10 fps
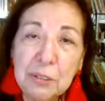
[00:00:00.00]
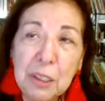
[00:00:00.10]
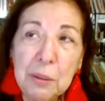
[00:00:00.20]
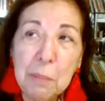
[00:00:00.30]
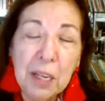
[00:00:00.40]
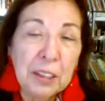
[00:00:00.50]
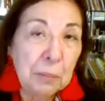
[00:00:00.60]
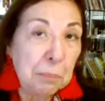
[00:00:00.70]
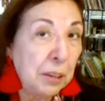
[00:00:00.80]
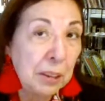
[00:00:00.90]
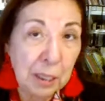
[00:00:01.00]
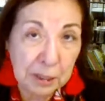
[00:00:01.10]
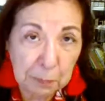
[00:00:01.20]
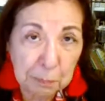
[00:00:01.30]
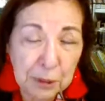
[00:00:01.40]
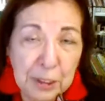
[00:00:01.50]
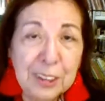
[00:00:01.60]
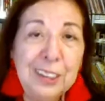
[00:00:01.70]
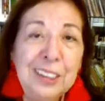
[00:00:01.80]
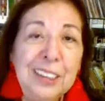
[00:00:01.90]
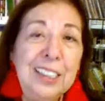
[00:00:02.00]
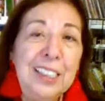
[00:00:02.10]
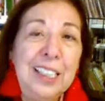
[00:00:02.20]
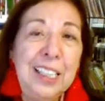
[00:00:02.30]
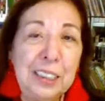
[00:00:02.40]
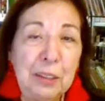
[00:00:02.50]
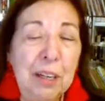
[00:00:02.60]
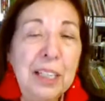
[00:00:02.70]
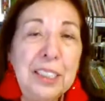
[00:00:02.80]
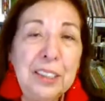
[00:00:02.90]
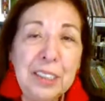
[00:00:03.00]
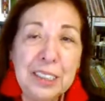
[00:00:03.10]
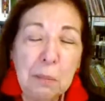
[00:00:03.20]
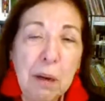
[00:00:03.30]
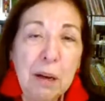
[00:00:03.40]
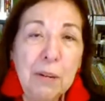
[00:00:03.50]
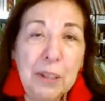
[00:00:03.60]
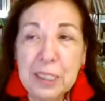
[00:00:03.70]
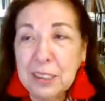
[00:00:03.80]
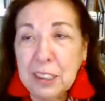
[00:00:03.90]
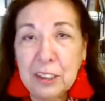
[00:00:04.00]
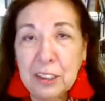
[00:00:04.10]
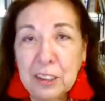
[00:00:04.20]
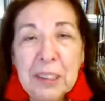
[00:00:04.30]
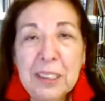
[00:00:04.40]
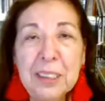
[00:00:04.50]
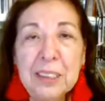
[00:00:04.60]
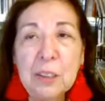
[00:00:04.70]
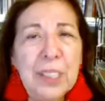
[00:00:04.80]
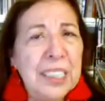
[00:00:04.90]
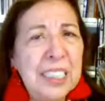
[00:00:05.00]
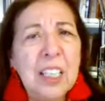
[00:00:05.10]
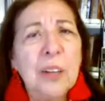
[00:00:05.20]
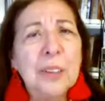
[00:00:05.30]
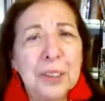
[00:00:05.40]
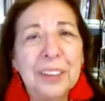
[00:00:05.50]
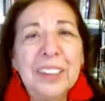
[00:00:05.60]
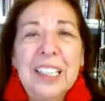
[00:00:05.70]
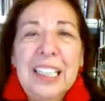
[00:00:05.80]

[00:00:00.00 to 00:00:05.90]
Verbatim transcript: wrote about her as a person, as a writer, as a poet, as a dramatist, the way he knows her.